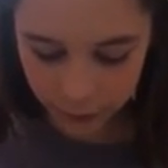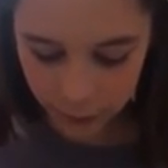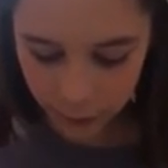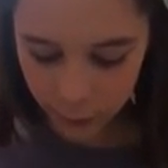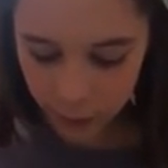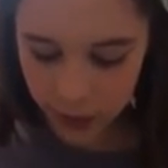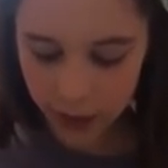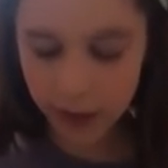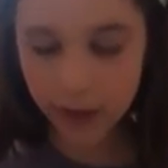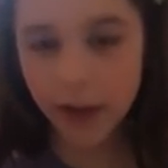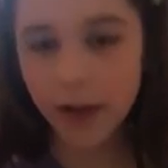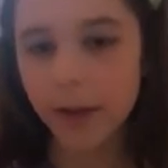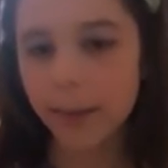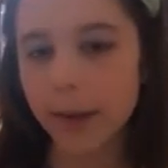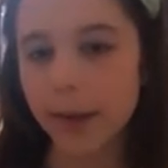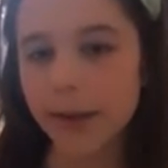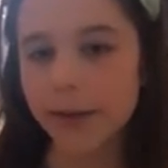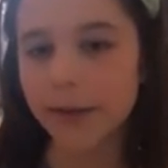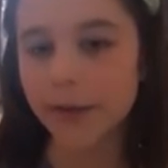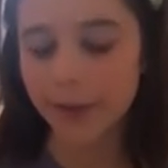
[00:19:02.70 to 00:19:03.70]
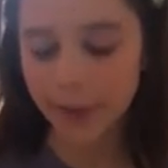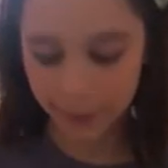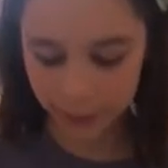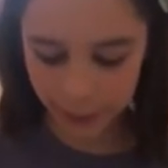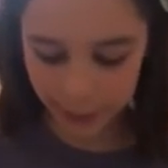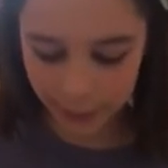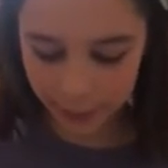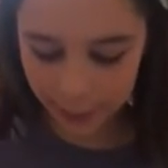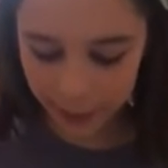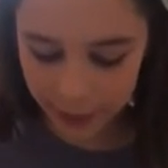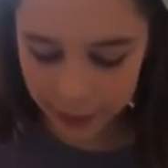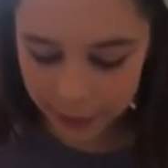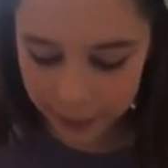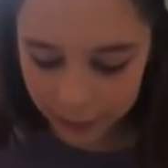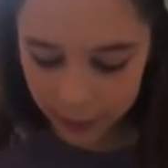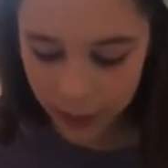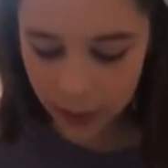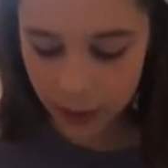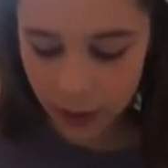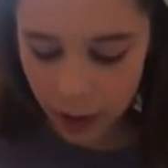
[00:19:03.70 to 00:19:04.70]
we can talk about Undertale if you want.
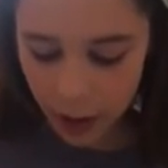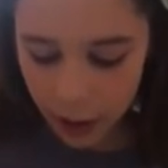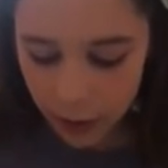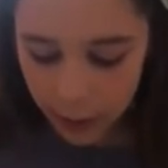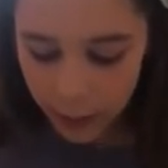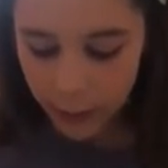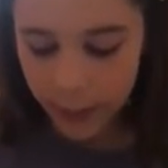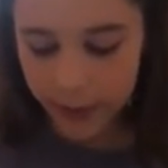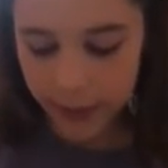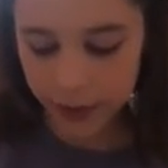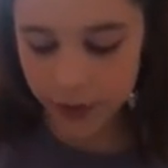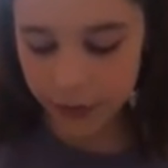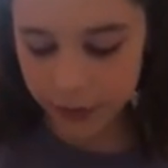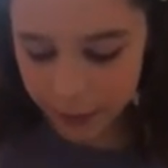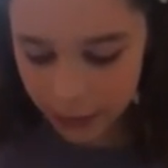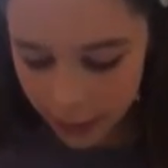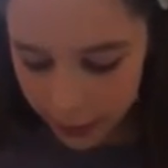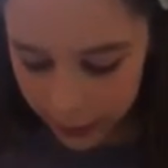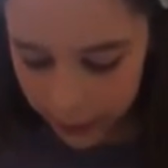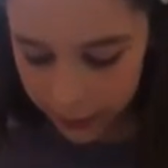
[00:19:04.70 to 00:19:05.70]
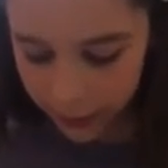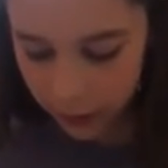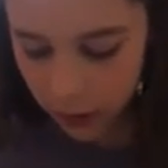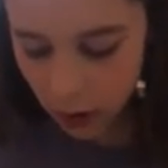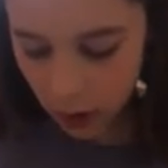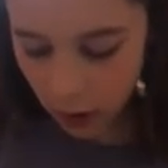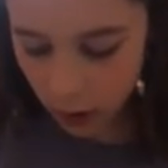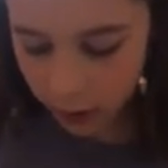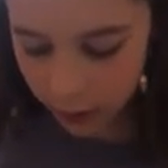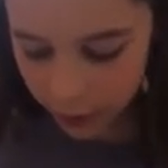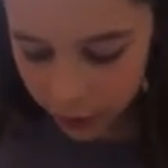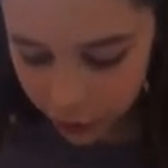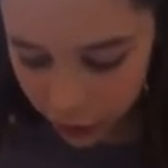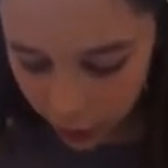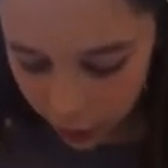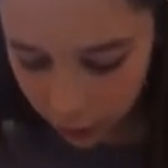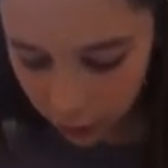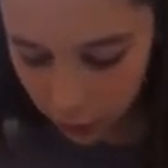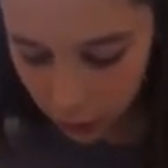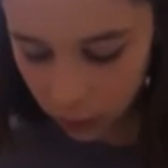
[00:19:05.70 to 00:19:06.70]
We can just kind of talk in
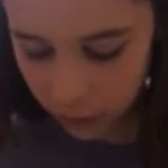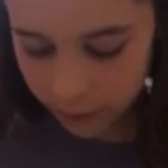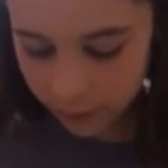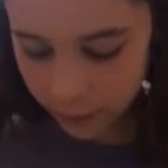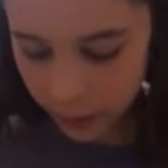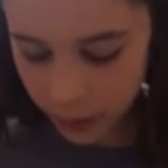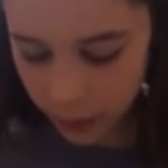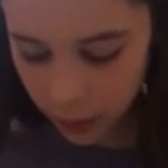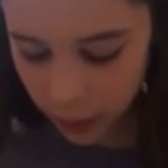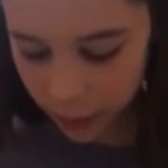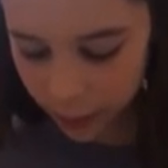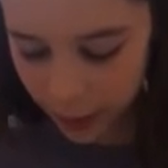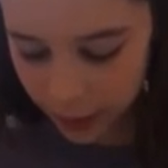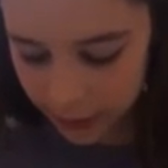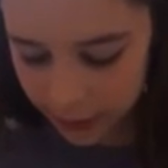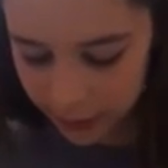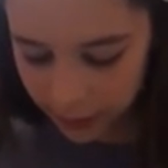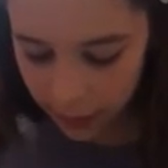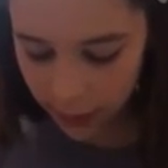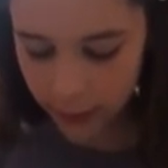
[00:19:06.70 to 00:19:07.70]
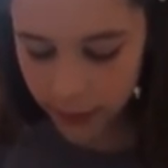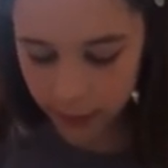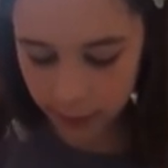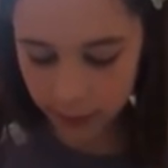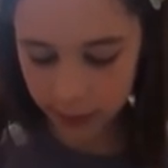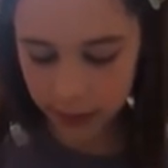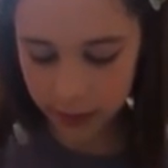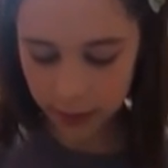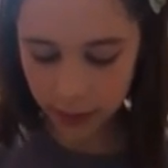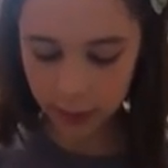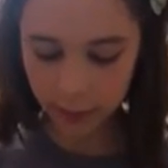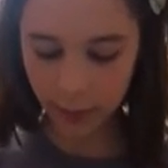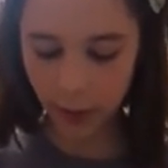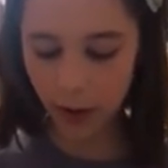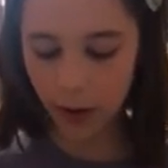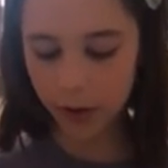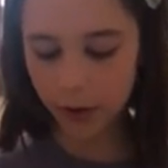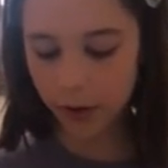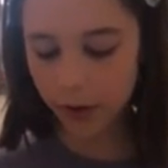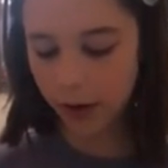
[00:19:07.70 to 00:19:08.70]
general. We can talk about slime. We can talk about
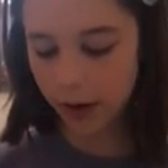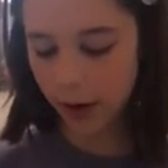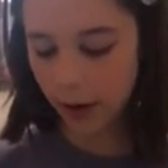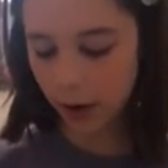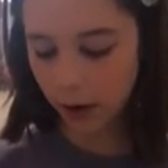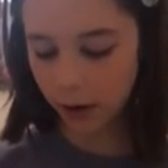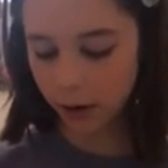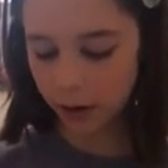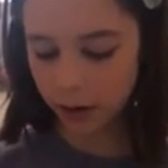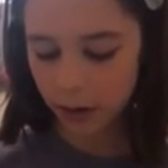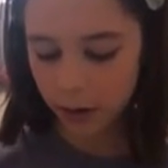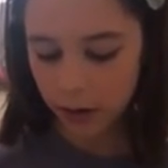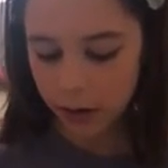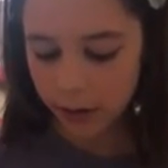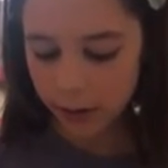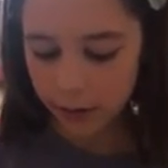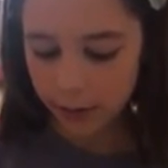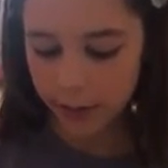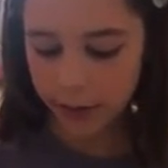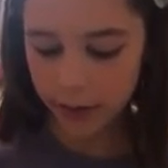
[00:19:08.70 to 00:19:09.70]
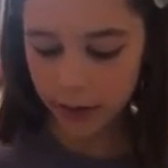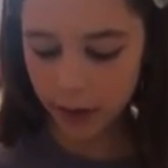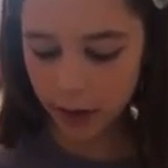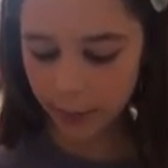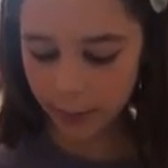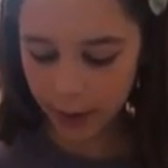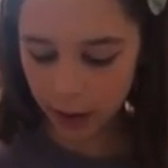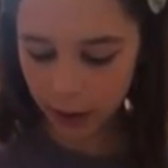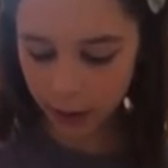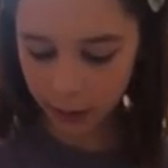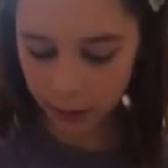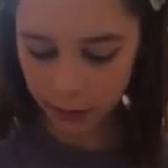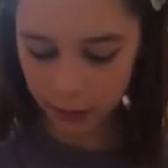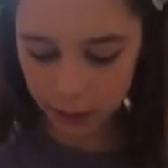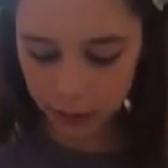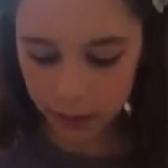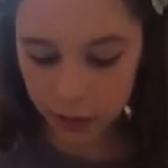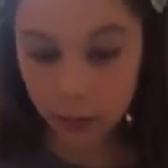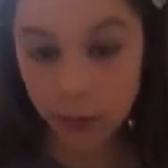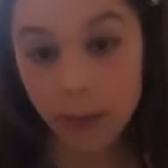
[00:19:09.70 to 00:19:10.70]
Undertale. We can talk about
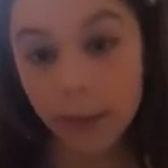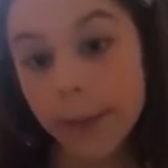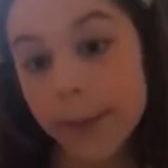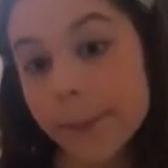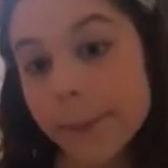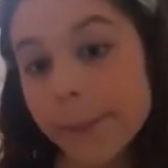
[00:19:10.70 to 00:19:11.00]
YouTube.